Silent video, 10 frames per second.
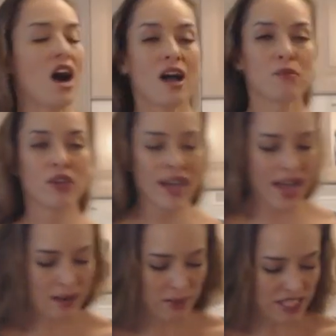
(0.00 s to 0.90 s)
I'm going to
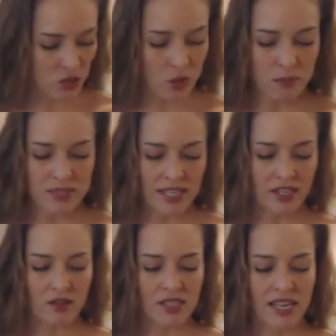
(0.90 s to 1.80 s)
add my sweet
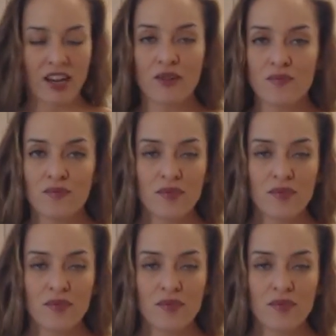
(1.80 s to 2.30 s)
potatoes now.